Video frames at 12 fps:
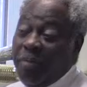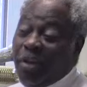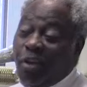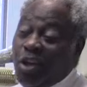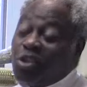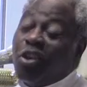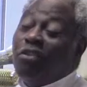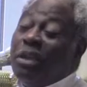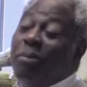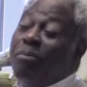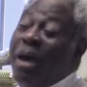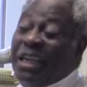because of
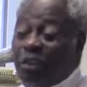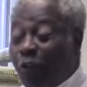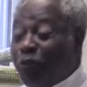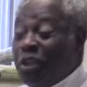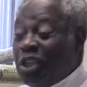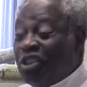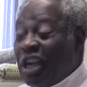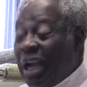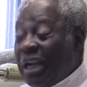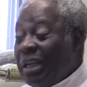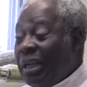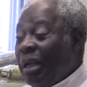the might of
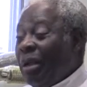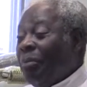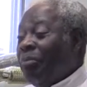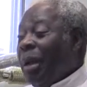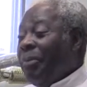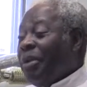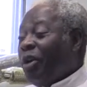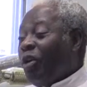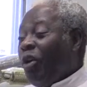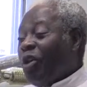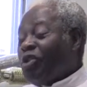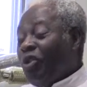Israel, but
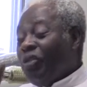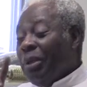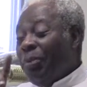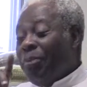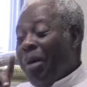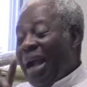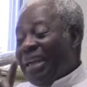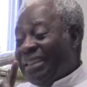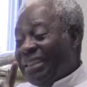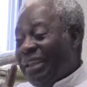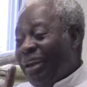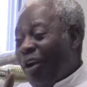because of the might
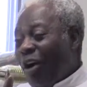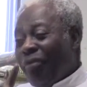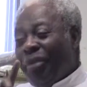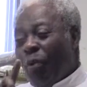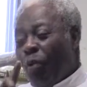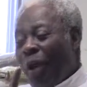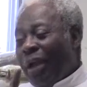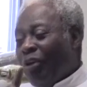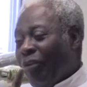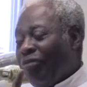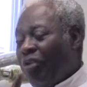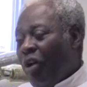of the word
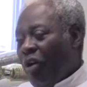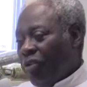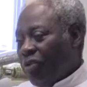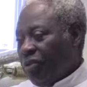of God.